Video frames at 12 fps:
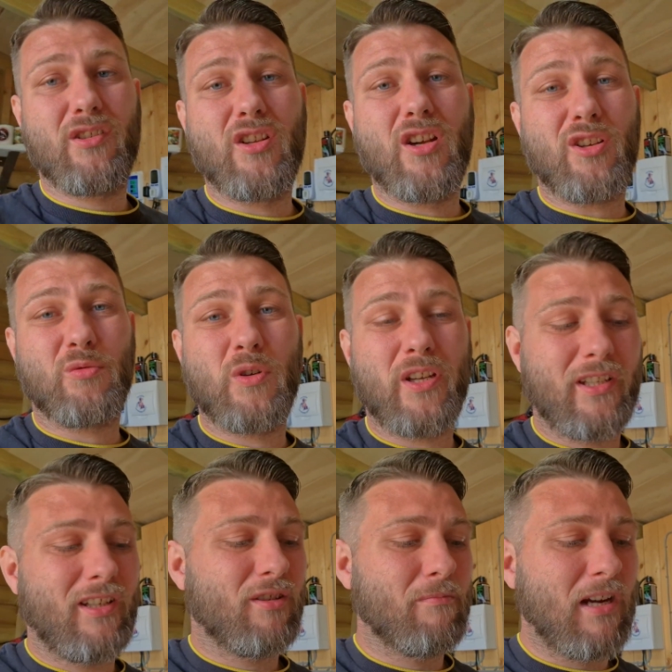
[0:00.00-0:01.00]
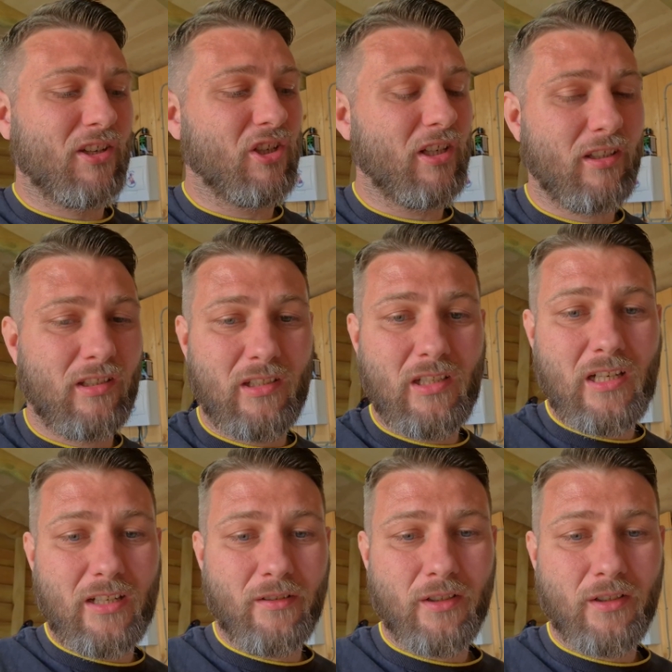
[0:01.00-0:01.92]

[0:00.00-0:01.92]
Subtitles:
starts working its magic. I